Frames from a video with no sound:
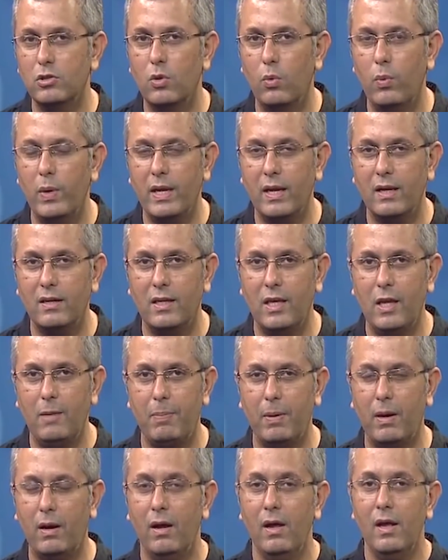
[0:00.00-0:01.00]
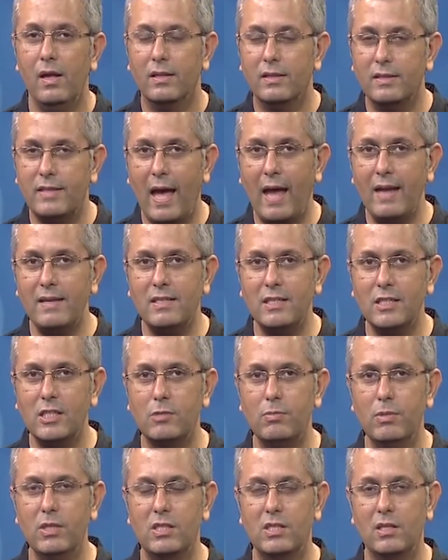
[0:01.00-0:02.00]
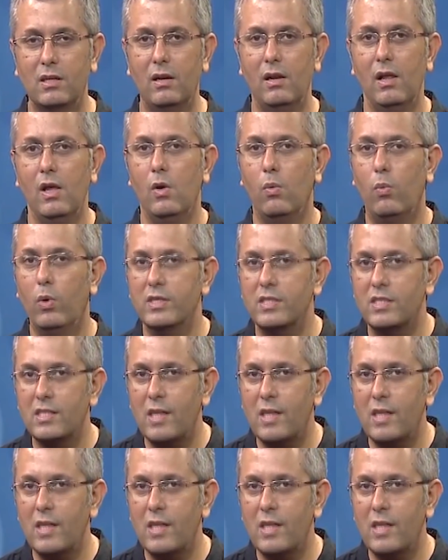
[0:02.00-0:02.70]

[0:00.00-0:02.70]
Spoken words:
the wicket-keeper. That dismissal was